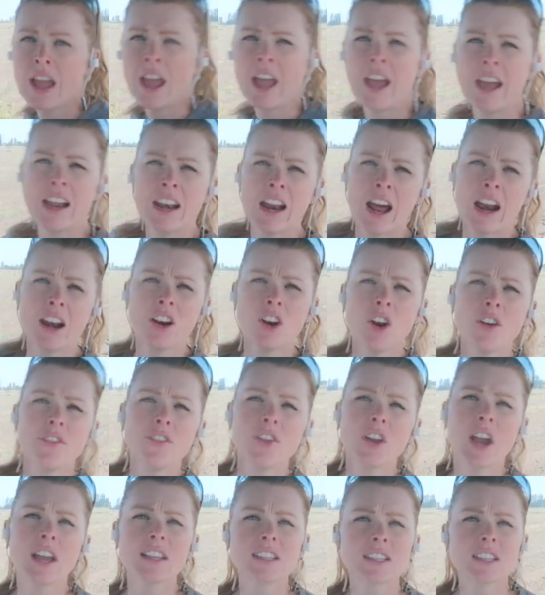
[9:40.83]
And I don't know if
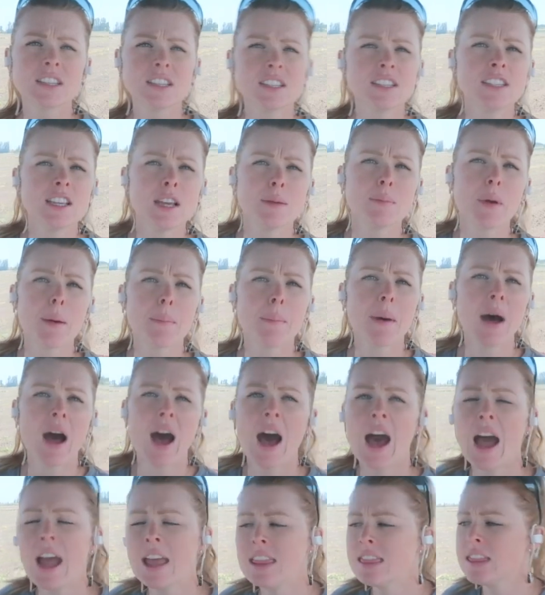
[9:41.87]
you guys can see, but
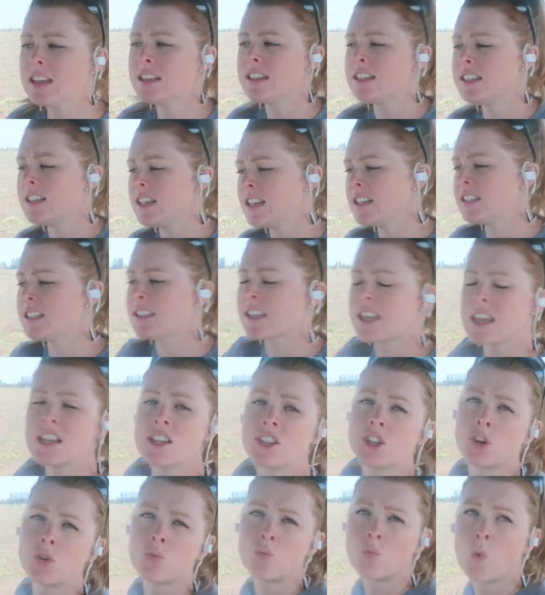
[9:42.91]
behind the disc
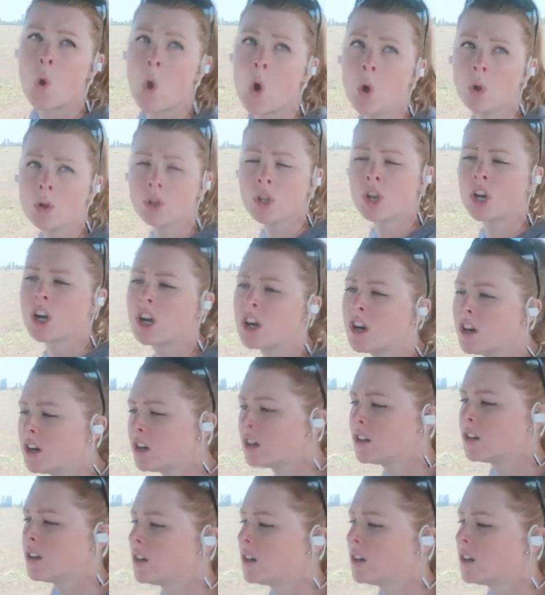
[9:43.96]
is a roller,